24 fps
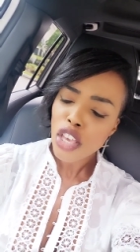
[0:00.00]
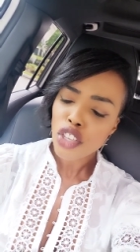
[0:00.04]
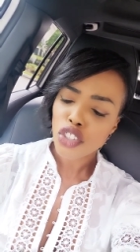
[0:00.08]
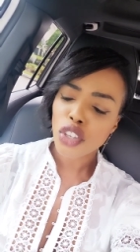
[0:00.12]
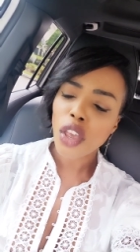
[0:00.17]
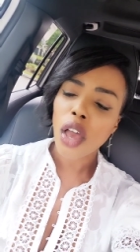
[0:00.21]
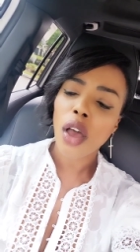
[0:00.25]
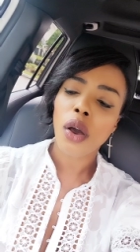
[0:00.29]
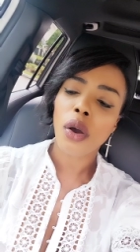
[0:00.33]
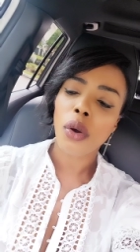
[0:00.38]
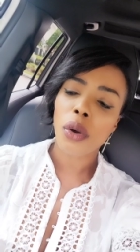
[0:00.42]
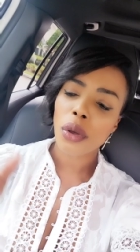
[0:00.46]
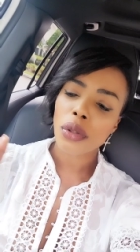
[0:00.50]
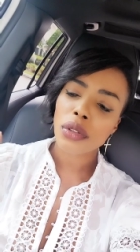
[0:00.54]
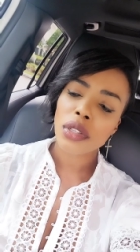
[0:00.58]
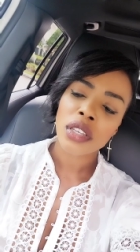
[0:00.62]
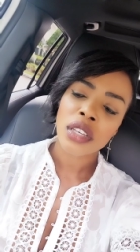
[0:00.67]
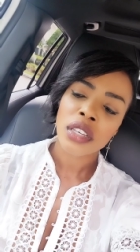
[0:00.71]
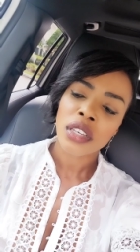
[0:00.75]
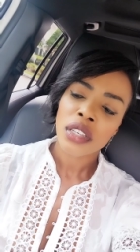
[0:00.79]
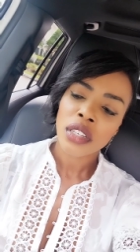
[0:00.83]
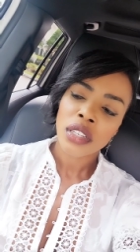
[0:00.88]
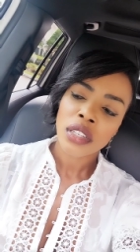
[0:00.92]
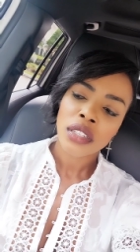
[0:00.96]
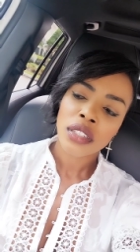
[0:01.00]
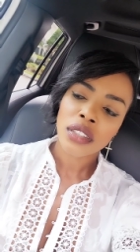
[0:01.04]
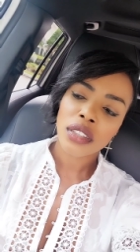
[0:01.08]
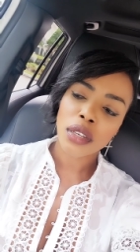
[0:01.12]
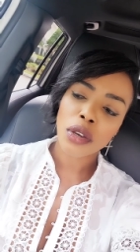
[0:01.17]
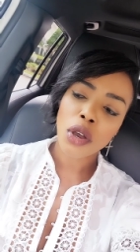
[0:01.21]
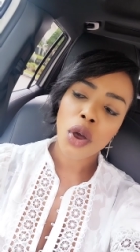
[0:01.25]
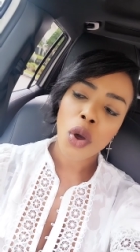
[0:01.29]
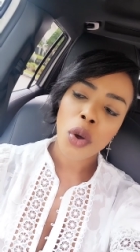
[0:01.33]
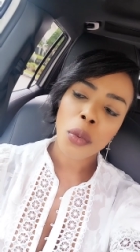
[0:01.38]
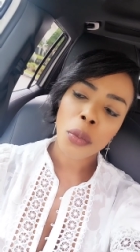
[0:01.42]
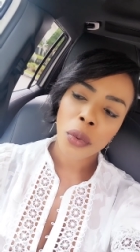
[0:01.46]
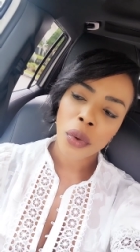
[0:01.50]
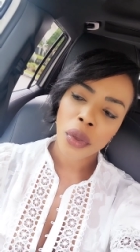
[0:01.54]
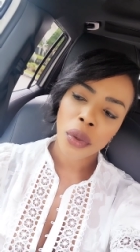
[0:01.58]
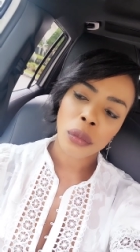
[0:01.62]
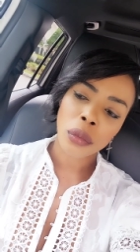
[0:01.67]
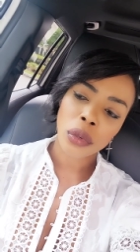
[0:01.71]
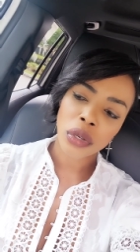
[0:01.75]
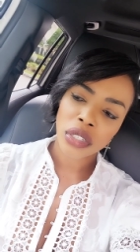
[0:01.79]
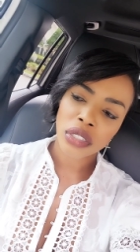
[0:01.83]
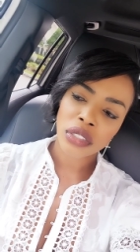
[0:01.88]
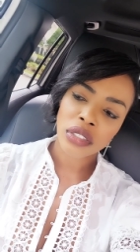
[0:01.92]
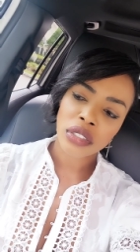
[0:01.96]
So the whole
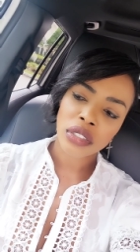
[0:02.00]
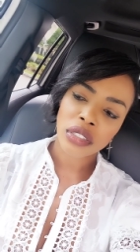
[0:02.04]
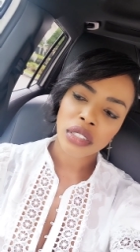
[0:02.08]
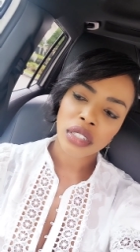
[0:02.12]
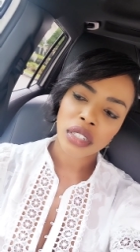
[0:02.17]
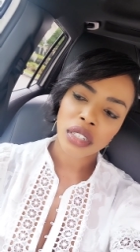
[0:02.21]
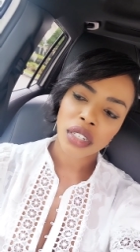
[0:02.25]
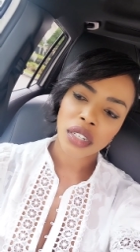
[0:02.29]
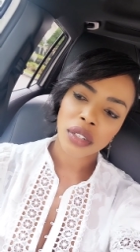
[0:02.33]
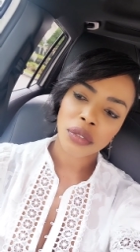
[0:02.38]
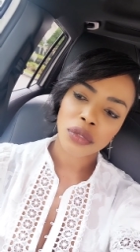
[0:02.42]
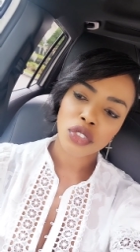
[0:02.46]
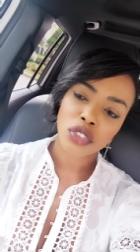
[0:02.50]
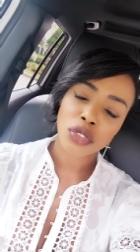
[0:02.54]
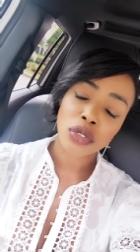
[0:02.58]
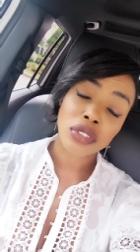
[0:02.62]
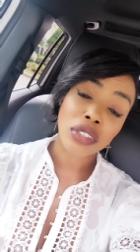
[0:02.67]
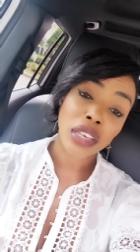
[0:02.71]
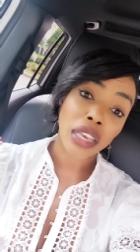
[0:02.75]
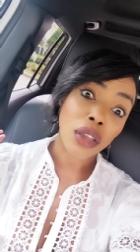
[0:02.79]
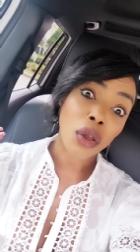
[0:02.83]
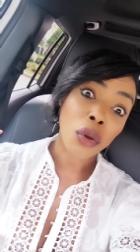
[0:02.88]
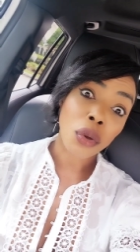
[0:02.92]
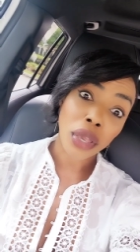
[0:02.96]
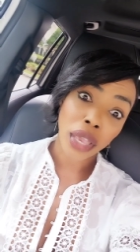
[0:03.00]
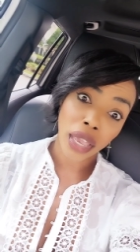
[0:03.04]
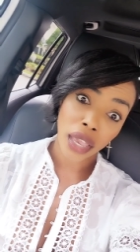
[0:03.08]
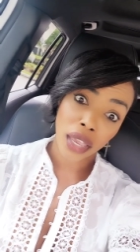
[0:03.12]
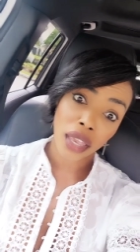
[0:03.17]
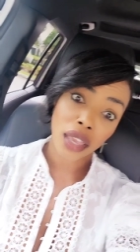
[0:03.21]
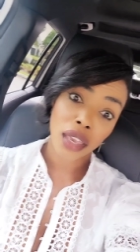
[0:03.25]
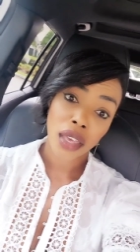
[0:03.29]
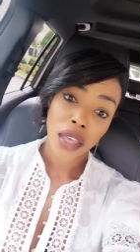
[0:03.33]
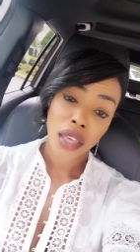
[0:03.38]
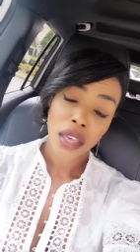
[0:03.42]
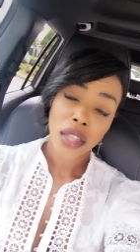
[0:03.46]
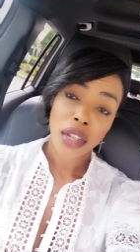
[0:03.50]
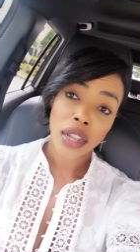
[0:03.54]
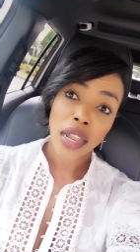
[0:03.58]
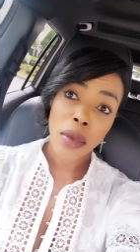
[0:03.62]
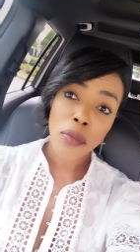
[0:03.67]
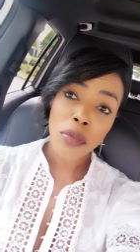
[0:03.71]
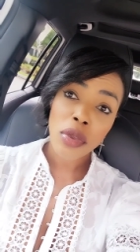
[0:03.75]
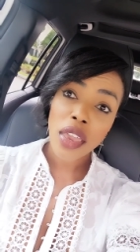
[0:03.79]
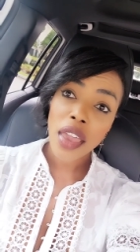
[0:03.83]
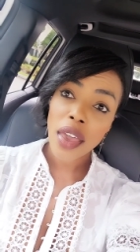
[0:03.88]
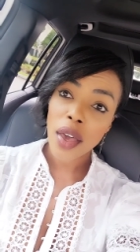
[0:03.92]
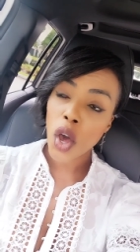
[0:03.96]
point was, um, she was like, "Okay,
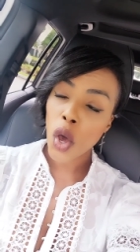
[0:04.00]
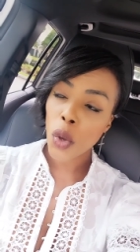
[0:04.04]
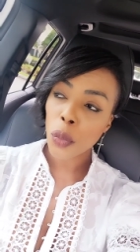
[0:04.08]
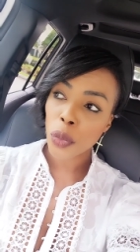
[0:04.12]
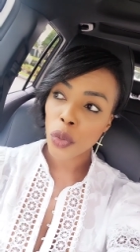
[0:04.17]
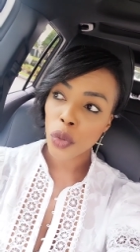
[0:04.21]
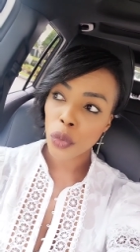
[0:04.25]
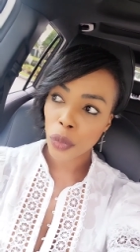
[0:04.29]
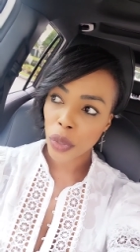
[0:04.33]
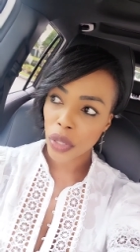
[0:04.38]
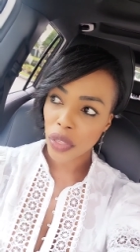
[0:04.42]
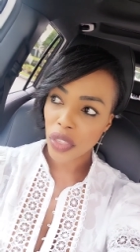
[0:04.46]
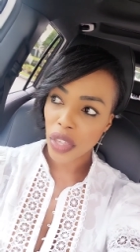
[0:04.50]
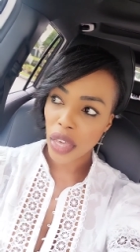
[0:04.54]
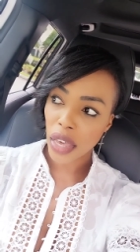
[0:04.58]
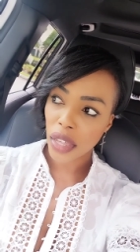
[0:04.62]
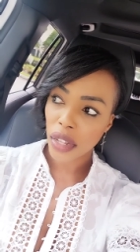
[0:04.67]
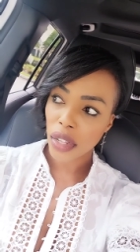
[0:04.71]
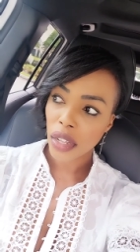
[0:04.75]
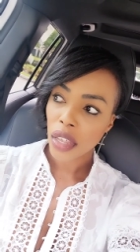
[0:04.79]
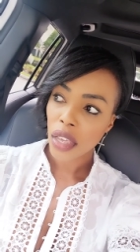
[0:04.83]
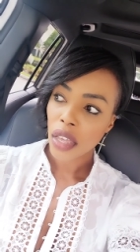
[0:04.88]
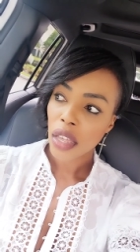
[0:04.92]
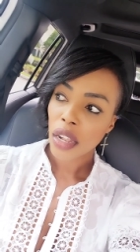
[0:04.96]
let me help you with that."